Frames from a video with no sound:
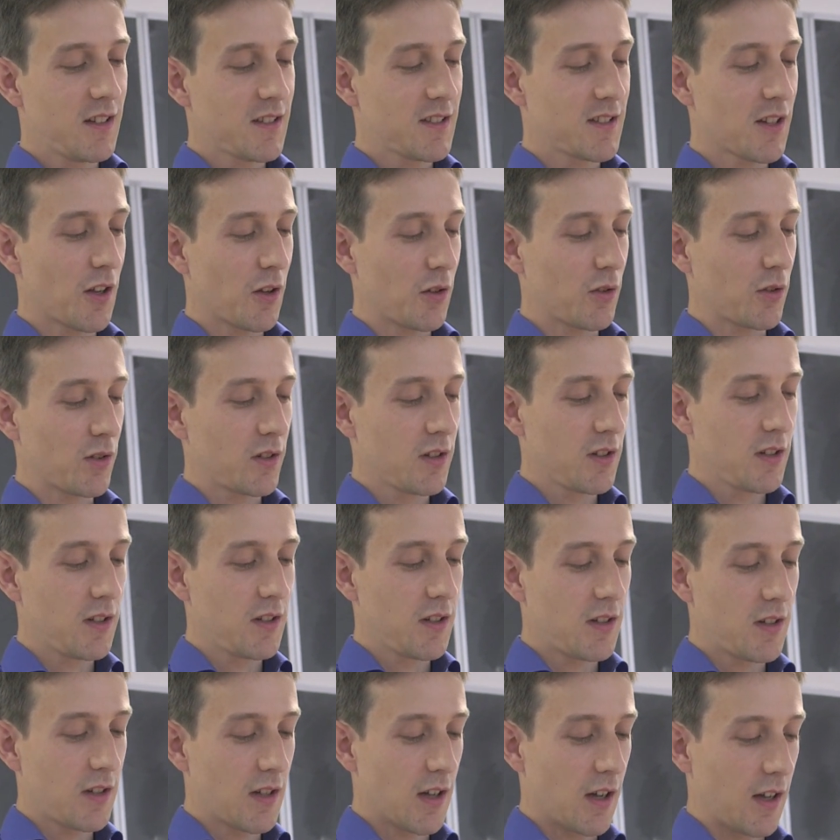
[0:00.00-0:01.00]
So
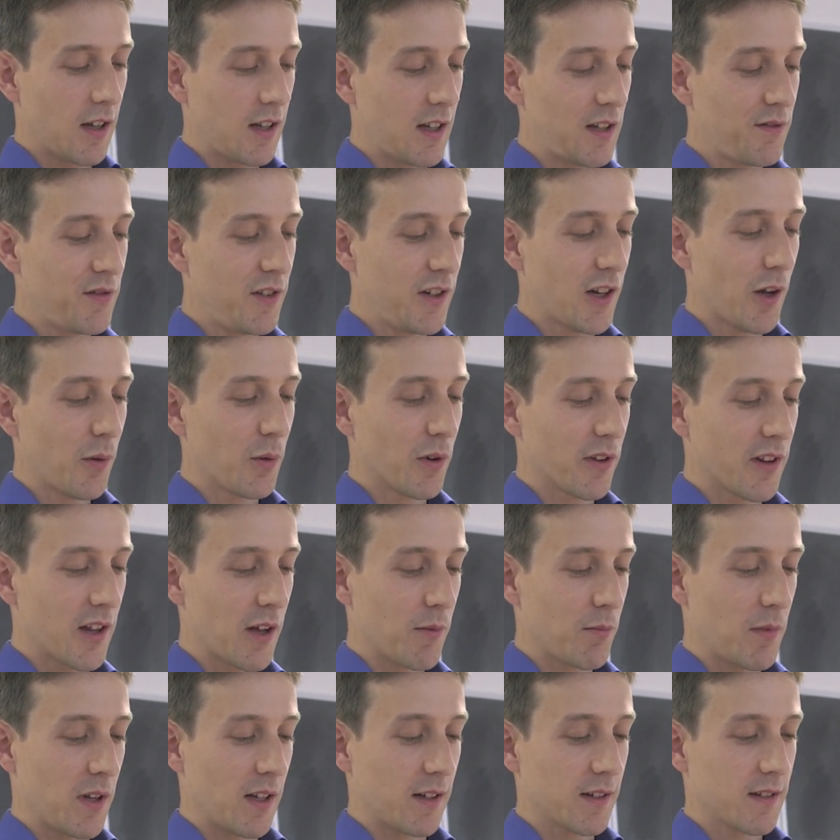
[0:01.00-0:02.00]
uh, if you know what
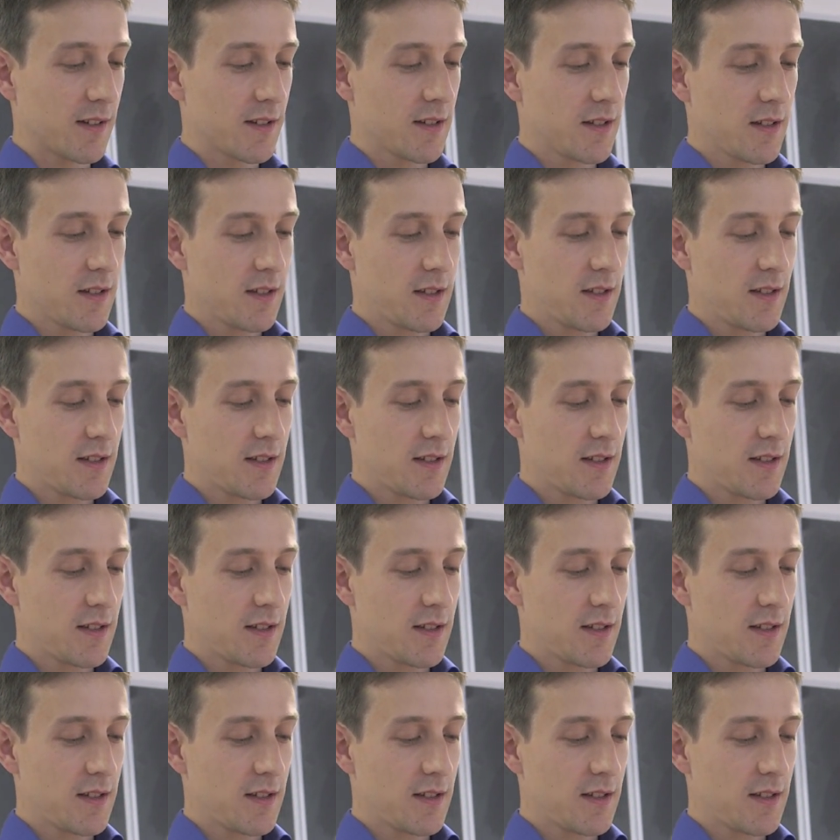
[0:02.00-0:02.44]
that means.